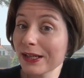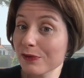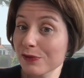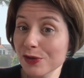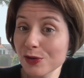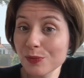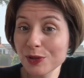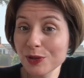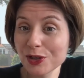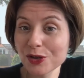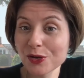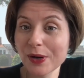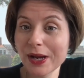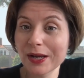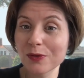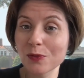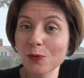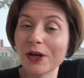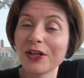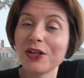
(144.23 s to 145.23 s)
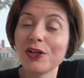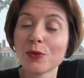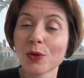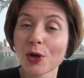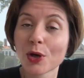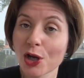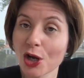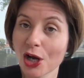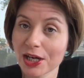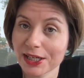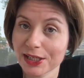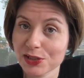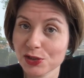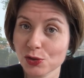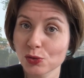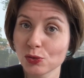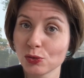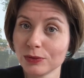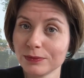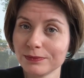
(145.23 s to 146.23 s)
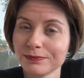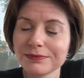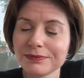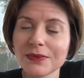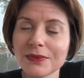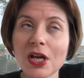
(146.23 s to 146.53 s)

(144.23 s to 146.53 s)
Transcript: have you been doing when you were not at school?